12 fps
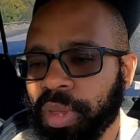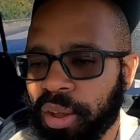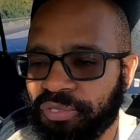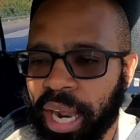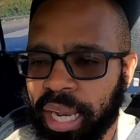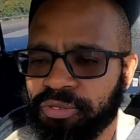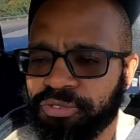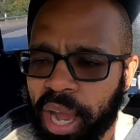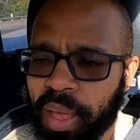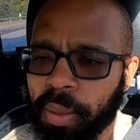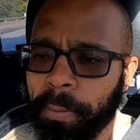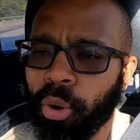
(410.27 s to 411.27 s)
if I can
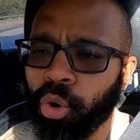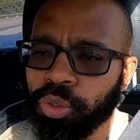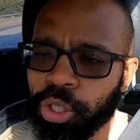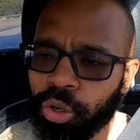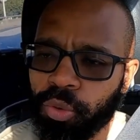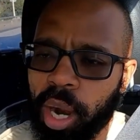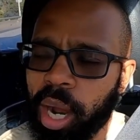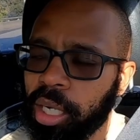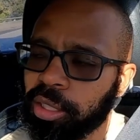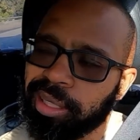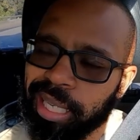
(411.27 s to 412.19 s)
find the bolt in the garage.